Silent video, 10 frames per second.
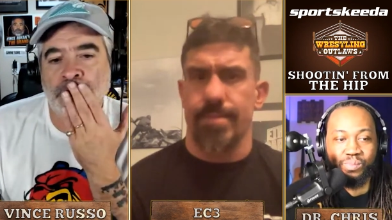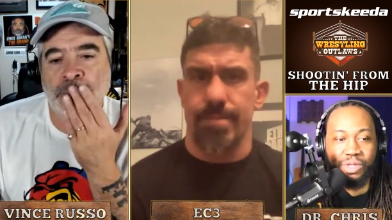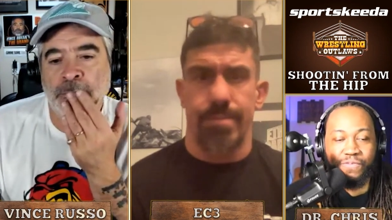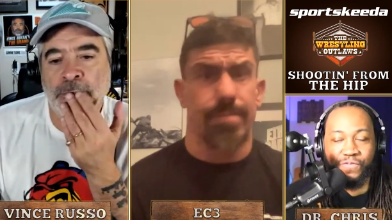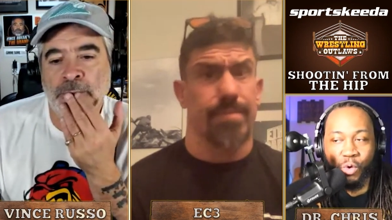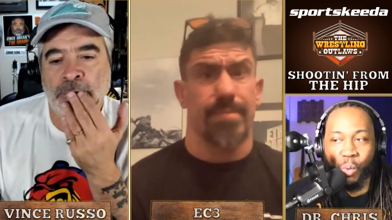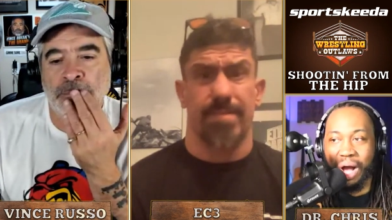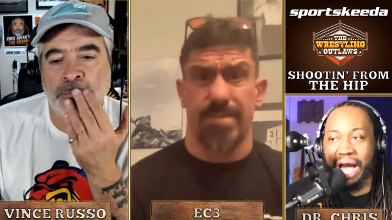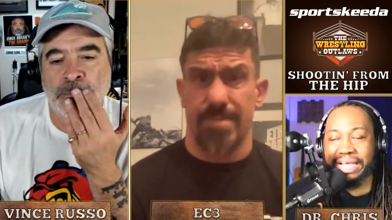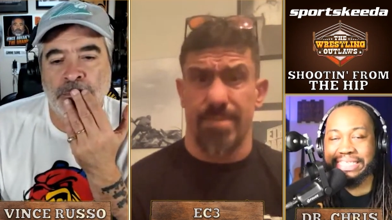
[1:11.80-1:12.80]
Speaker 1: for
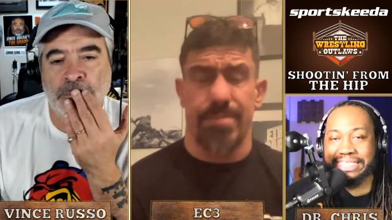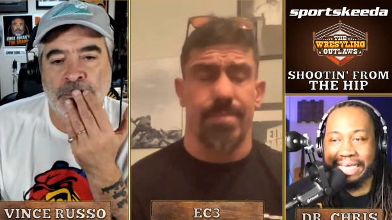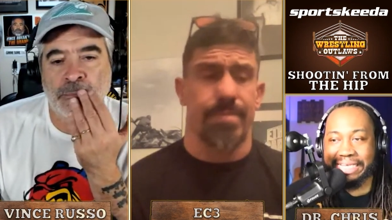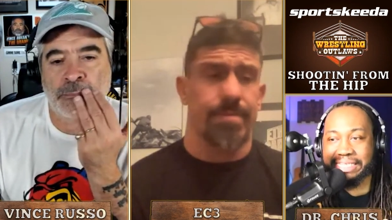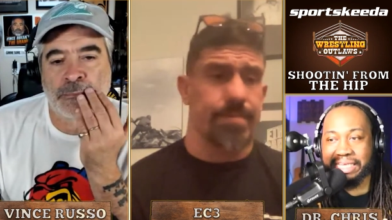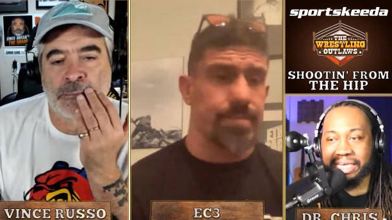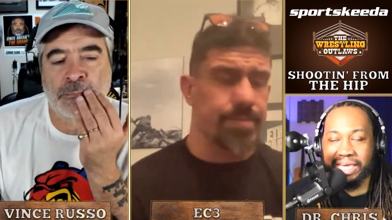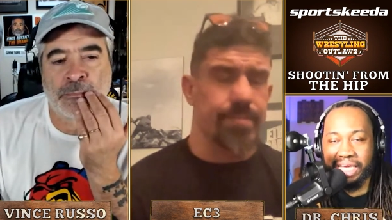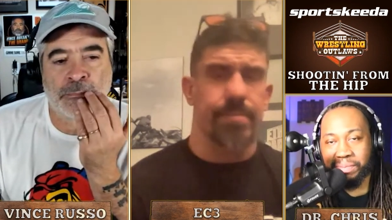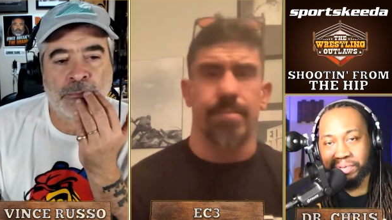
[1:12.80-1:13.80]
why Stacy
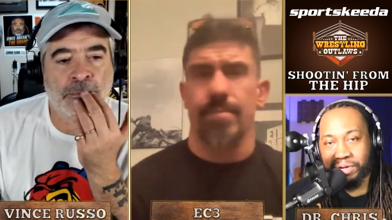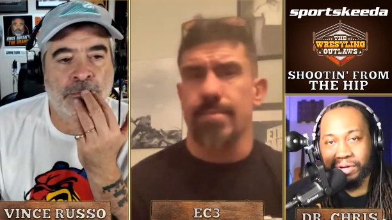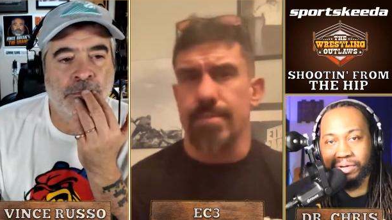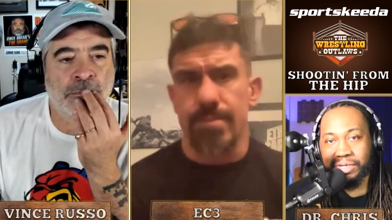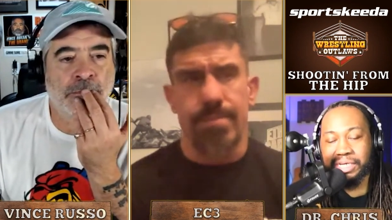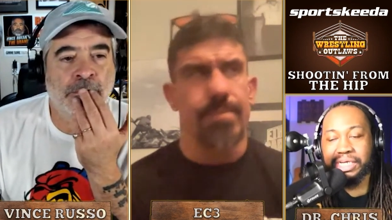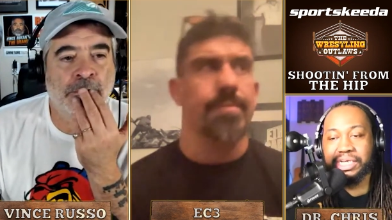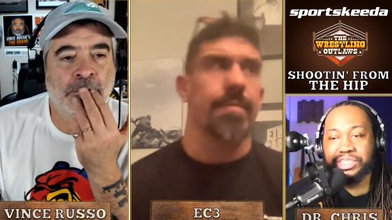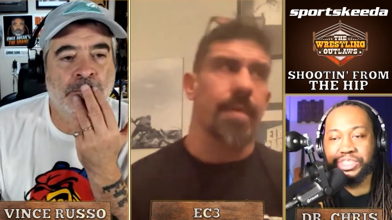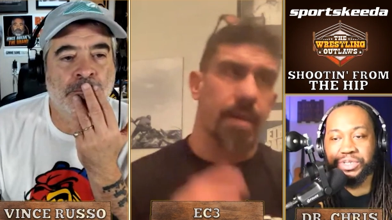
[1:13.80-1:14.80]
Keibler
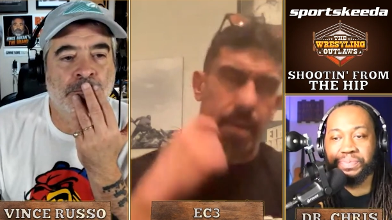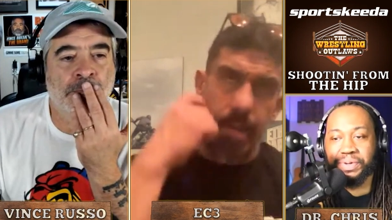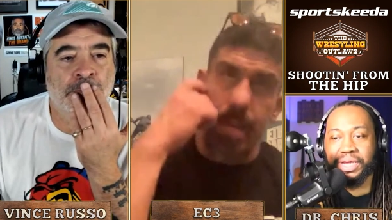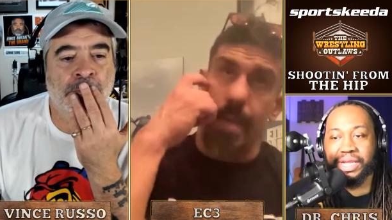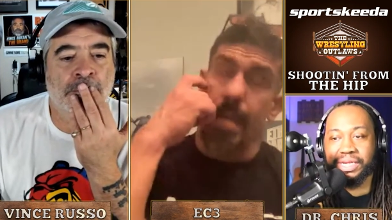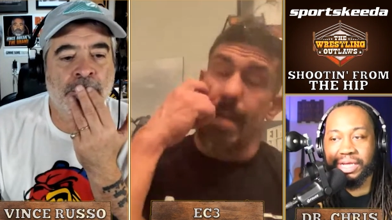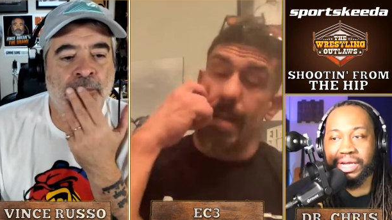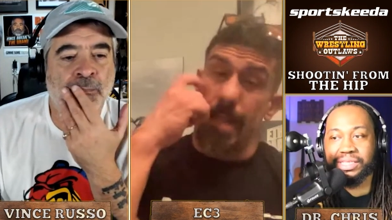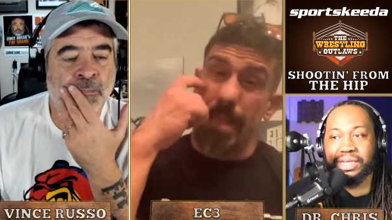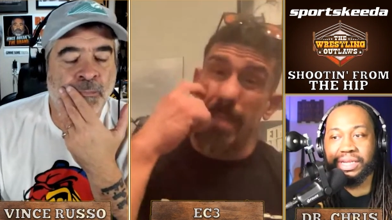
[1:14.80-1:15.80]
should be
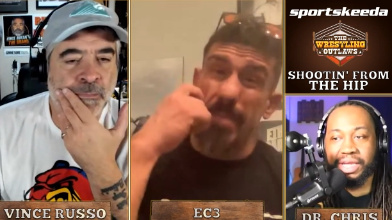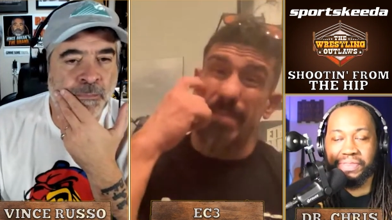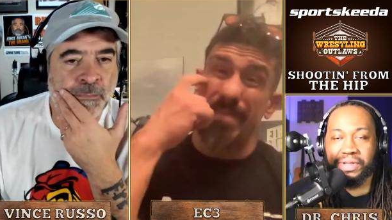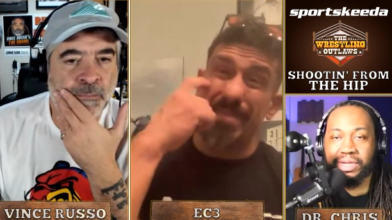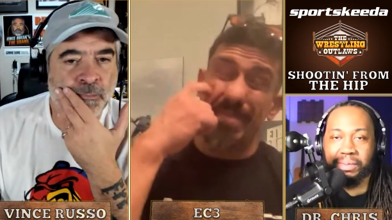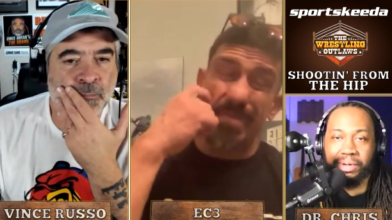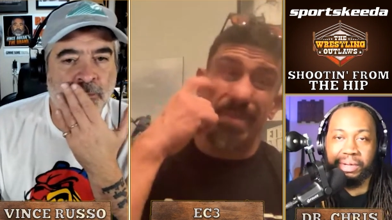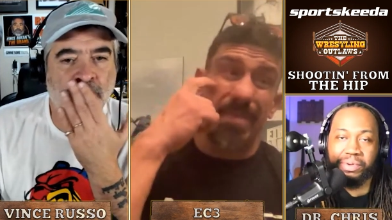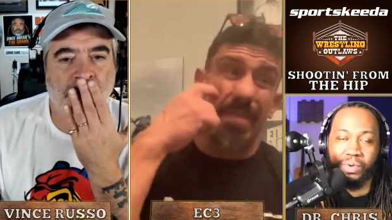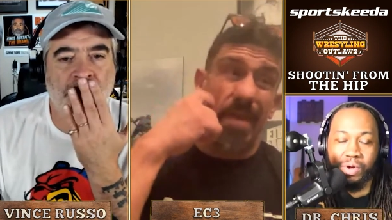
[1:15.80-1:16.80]
inducted in the
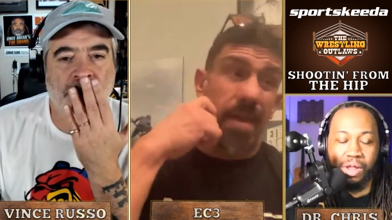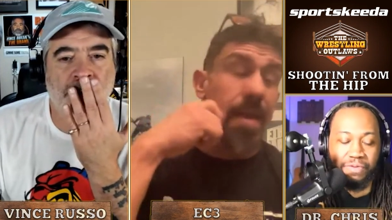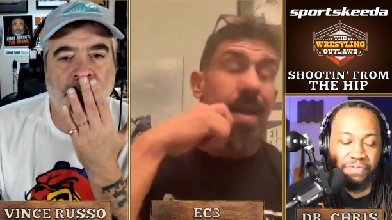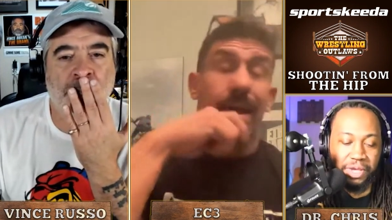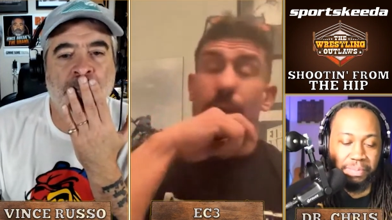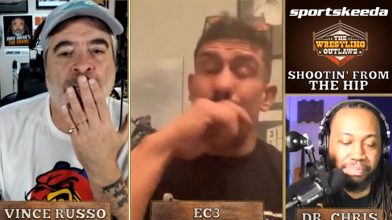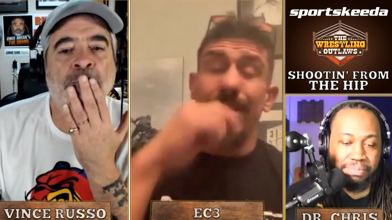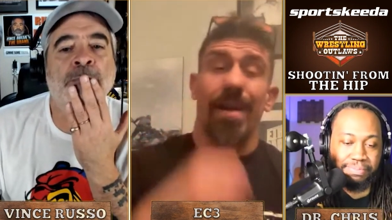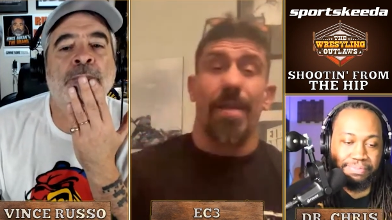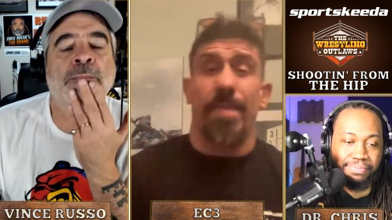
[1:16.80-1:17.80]
WWE Hall of Fame.
Speaker 2: I mean,
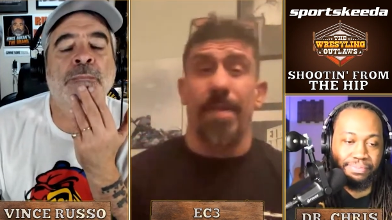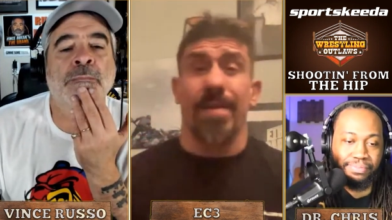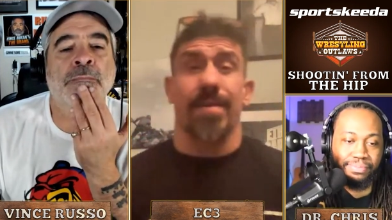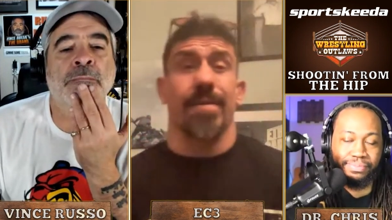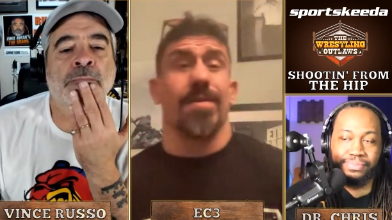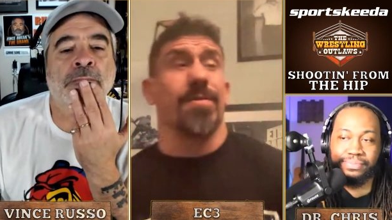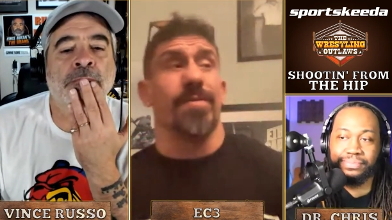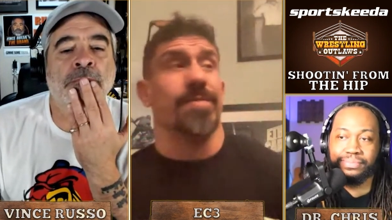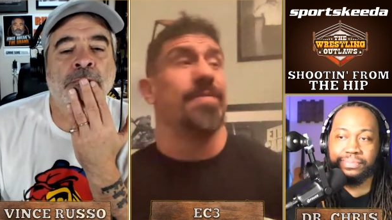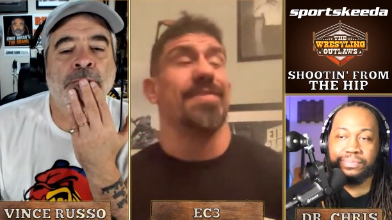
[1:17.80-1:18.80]
I think
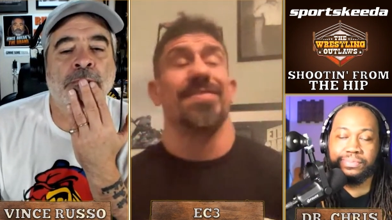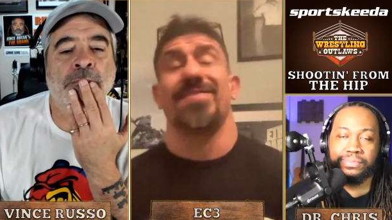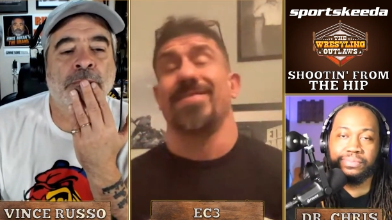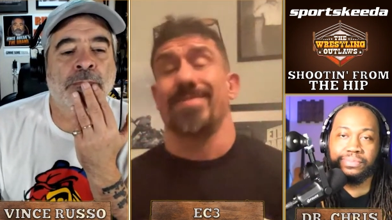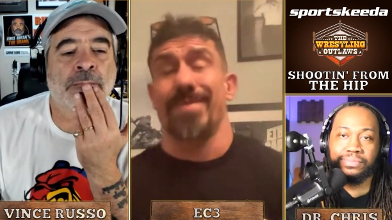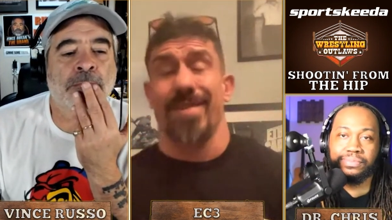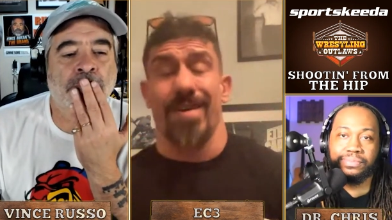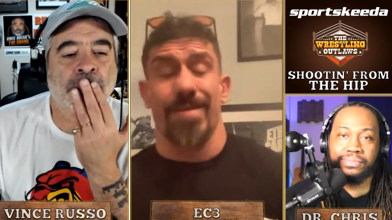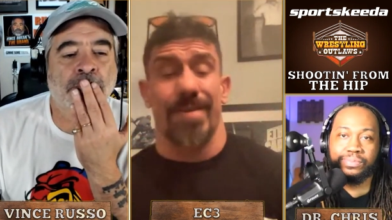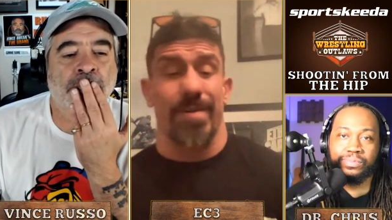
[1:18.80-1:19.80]
Uncle Vince
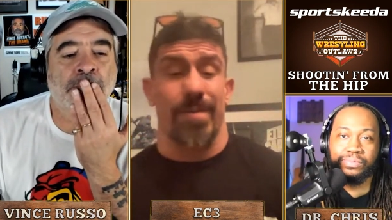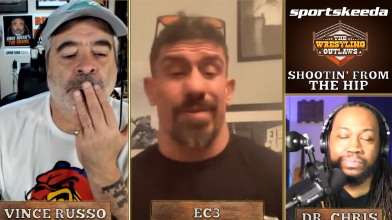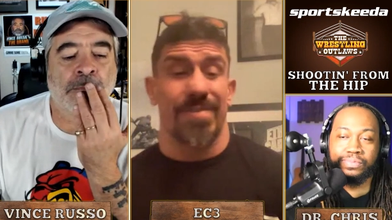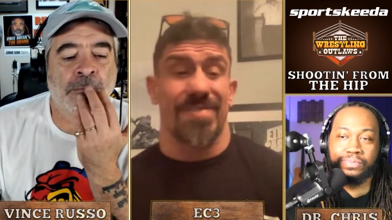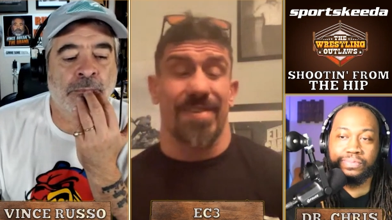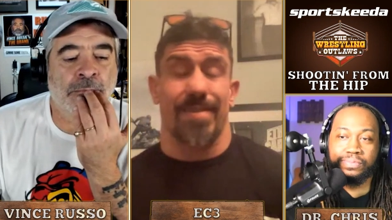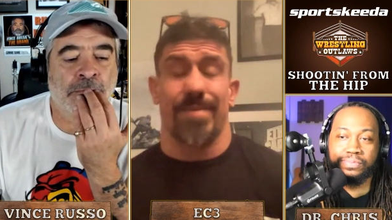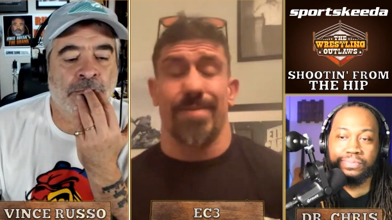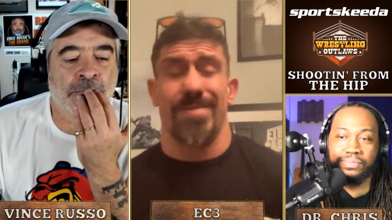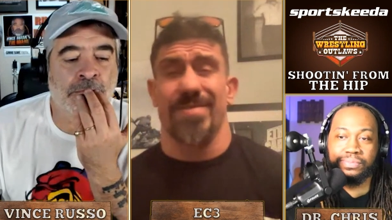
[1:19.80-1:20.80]
covered it where it's like
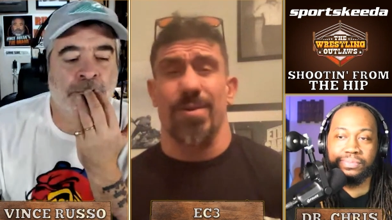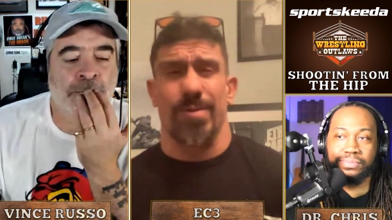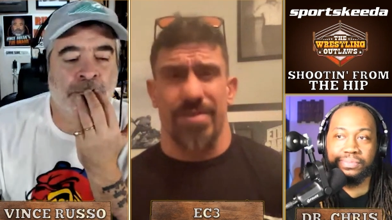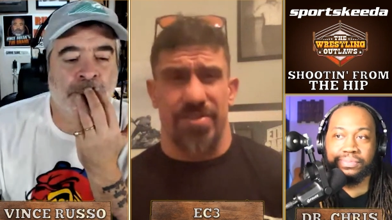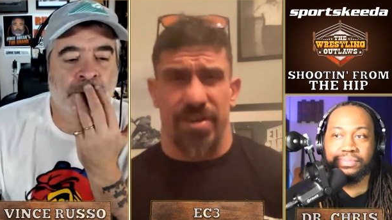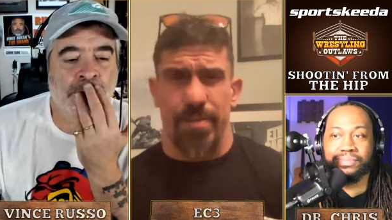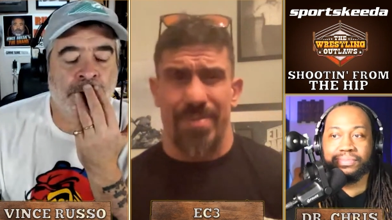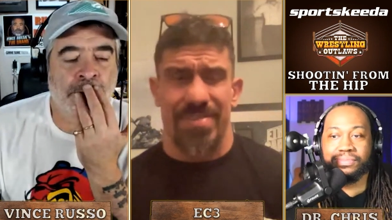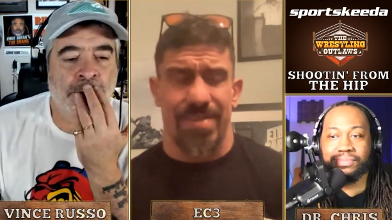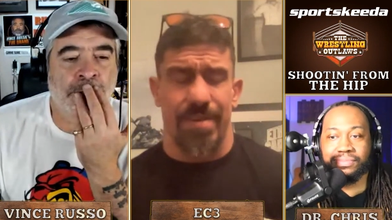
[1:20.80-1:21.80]
there's no
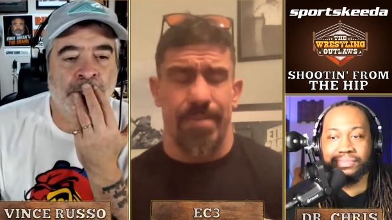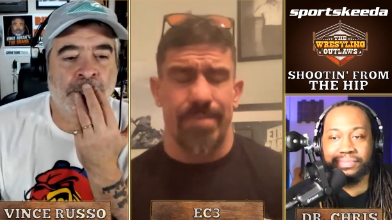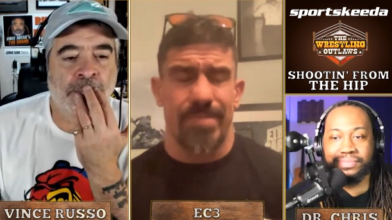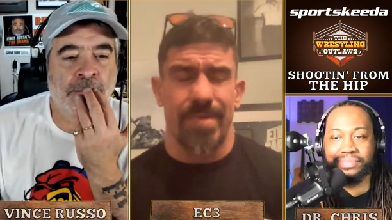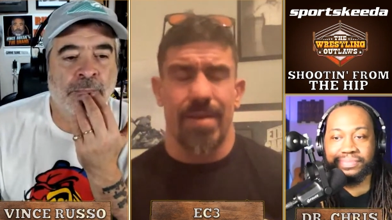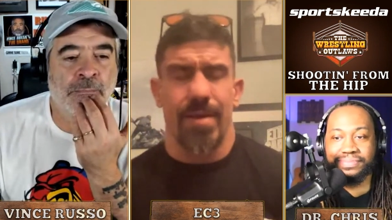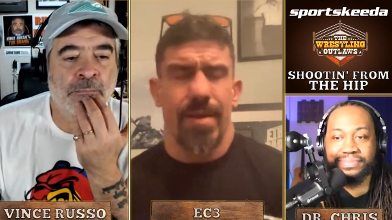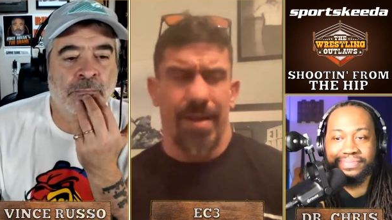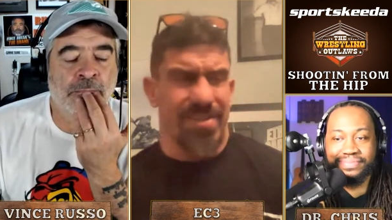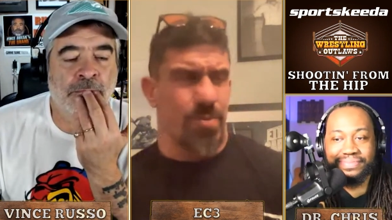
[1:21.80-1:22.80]
legitimacy.
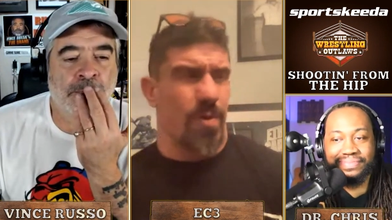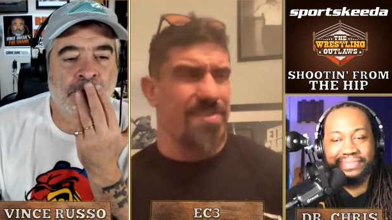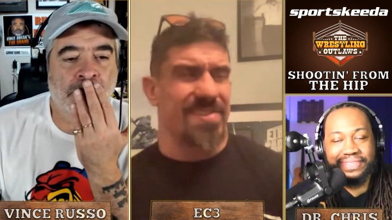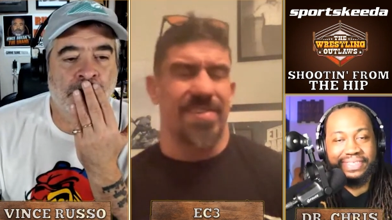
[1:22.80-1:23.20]
It's what's